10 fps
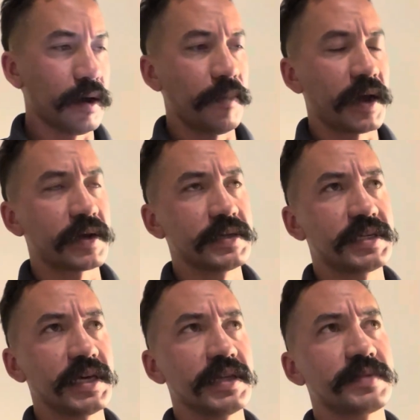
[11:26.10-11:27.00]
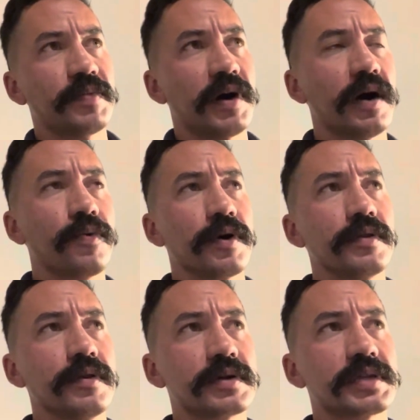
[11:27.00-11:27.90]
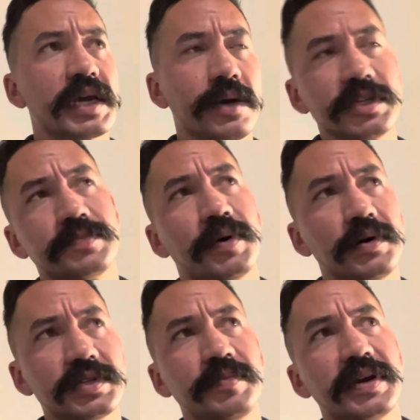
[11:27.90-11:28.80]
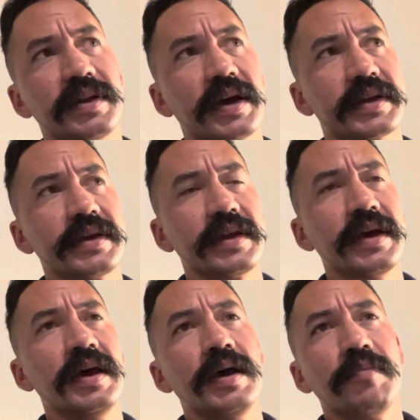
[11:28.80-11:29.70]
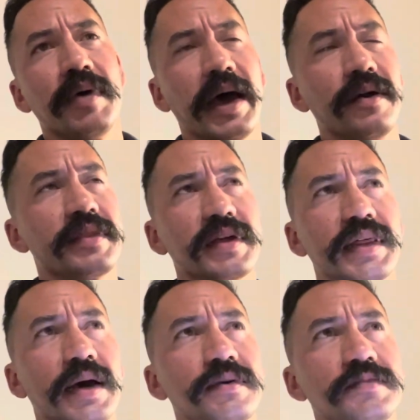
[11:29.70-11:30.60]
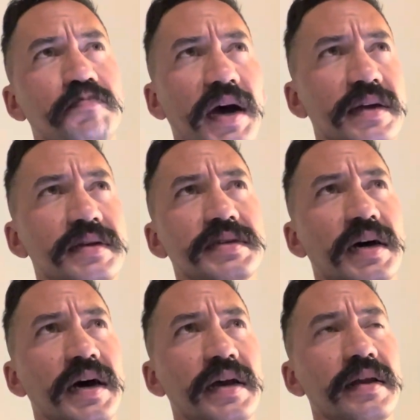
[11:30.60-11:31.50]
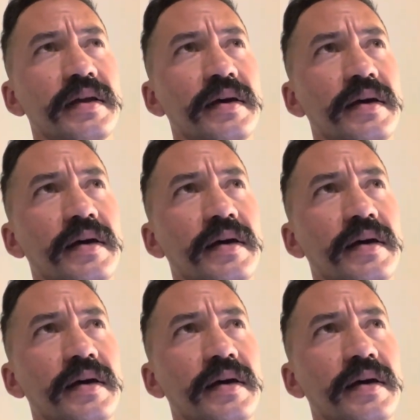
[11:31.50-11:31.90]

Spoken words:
I could see the spot where it looks like it was supposed to be connected, but I don't think that was by design.